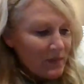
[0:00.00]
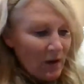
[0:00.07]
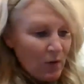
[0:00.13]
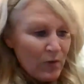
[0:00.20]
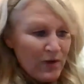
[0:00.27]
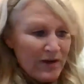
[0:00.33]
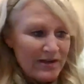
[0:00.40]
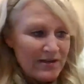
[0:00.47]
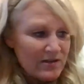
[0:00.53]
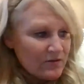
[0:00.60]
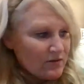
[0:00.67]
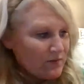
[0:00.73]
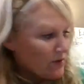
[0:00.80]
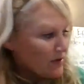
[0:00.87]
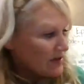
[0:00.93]
we need to
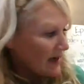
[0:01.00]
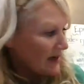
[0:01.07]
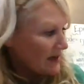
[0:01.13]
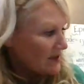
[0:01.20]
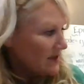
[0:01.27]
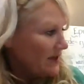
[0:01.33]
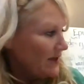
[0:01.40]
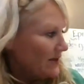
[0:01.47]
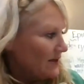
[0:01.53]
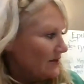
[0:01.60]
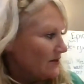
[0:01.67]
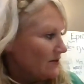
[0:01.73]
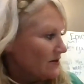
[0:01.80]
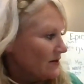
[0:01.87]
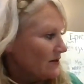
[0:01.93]
protect
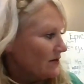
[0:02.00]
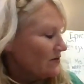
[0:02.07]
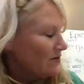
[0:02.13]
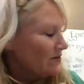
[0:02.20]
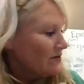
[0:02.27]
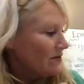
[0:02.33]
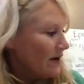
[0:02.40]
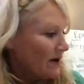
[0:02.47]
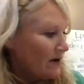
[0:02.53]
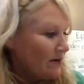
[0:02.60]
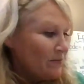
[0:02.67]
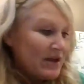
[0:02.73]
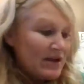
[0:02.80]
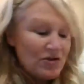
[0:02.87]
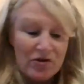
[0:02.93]
and
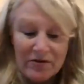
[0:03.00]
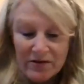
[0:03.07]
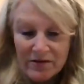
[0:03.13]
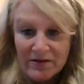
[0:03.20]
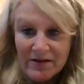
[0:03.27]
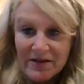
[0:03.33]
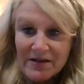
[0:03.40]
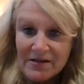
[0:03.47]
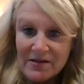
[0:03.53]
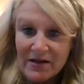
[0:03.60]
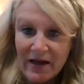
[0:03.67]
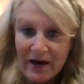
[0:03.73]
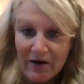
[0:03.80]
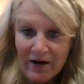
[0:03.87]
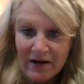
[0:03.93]
make sure that these
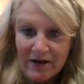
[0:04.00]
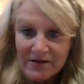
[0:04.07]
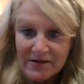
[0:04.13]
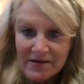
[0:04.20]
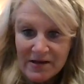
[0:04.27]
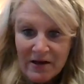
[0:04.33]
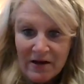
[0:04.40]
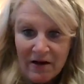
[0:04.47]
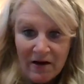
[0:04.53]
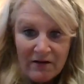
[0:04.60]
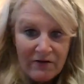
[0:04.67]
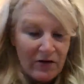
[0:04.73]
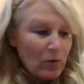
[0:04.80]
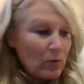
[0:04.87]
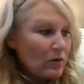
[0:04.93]
areas of
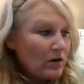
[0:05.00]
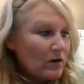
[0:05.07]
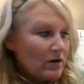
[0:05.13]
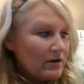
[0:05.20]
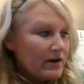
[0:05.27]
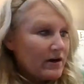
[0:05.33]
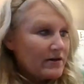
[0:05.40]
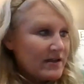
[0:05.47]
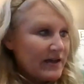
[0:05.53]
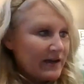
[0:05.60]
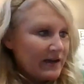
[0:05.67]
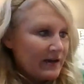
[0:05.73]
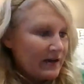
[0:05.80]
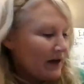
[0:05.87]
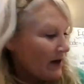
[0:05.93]
our world are
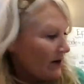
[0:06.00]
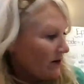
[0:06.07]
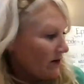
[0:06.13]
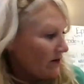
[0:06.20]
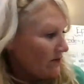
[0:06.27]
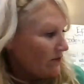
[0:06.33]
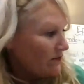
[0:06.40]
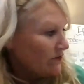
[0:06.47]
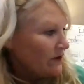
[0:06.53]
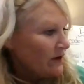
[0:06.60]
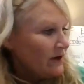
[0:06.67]
taken care of.